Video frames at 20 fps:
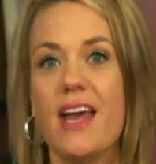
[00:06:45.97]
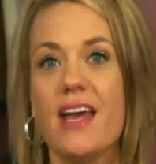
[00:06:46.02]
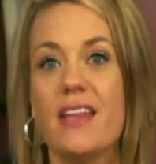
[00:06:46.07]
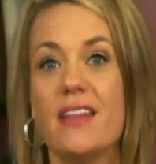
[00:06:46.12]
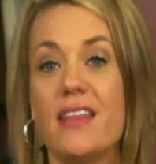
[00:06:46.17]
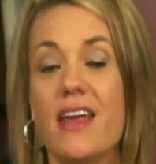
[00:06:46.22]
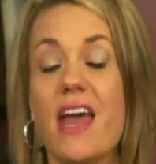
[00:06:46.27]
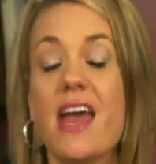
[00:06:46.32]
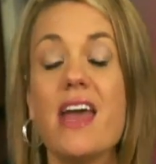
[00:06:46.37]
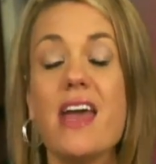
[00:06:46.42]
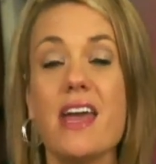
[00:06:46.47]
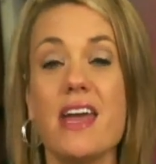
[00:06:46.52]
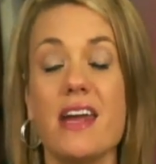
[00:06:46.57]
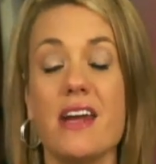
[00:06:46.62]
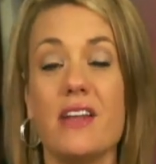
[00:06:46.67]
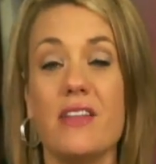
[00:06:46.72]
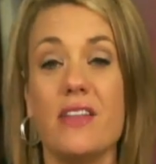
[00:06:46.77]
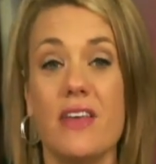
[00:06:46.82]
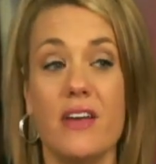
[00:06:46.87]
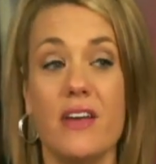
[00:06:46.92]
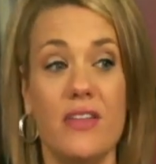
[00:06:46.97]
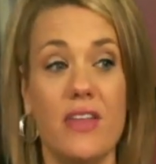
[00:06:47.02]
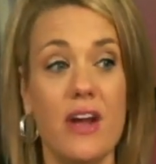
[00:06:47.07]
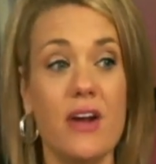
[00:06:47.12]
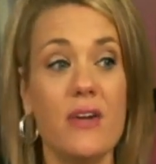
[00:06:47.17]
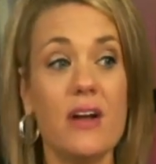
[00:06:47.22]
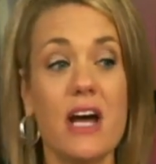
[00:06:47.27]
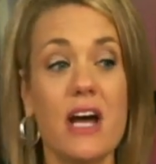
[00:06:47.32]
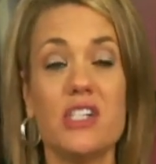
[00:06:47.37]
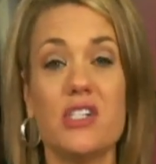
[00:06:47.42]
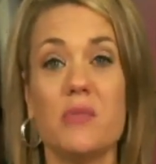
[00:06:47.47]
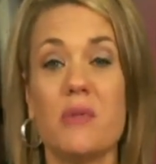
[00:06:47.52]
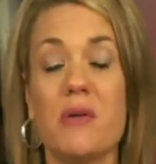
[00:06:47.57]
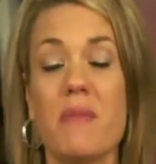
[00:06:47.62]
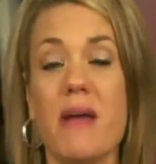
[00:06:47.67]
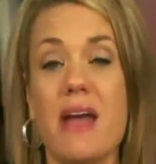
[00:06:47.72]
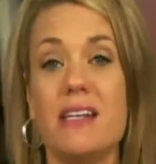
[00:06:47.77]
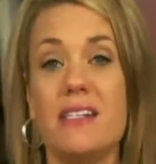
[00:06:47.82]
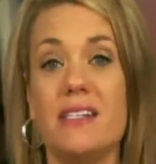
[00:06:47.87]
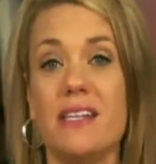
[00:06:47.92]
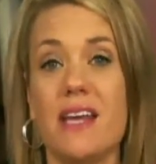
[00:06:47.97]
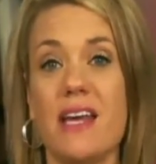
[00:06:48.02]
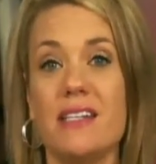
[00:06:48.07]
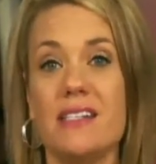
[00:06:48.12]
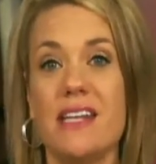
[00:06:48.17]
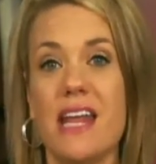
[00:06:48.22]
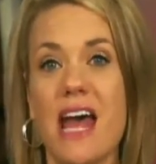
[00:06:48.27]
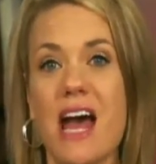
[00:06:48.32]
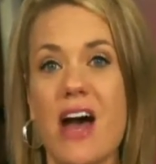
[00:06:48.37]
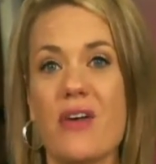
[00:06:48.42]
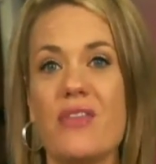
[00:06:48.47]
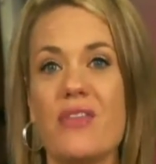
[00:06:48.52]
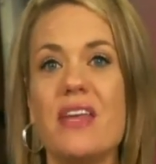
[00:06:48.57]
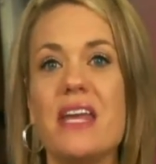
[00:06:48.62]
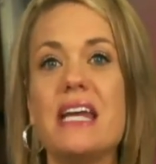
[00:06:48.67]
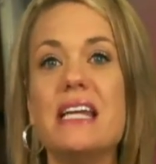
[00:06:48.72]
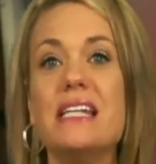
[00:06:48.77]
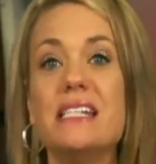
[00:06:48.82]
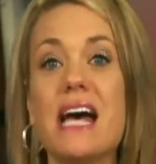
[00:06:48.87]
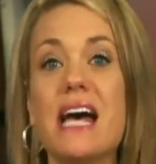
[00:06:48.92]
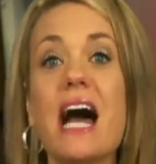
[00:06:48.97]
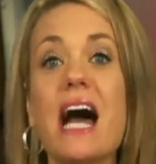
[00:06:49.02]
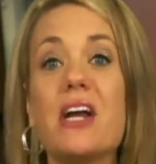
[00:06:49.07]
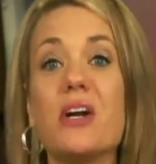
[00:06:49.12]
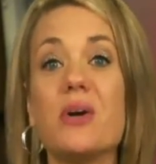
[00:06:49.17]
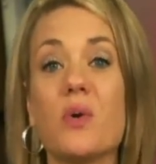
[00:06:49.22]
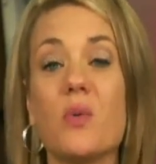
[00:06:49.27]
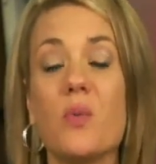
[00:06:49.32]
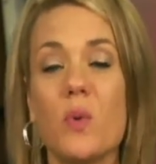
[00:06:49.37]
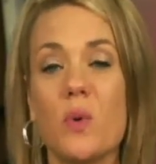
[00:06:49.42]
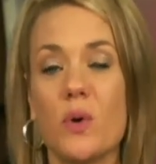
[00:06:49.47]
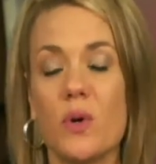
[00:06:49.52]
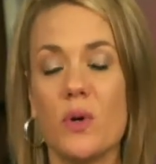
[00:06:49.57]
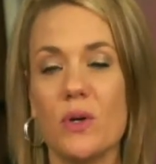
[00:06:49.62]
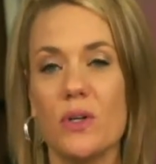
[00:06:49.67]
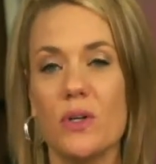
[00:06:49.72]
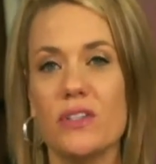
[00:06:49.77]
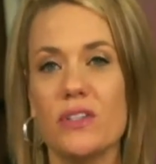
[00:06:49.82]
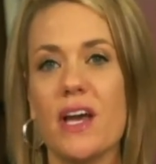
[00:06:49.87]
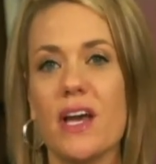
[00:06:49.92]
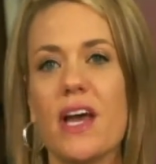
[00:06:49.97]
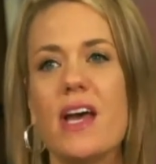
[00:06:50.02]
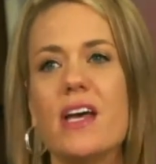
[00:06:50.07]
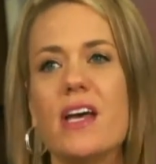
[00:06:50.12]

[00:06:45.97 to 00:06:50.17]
They, the, their customer base is now the entire world.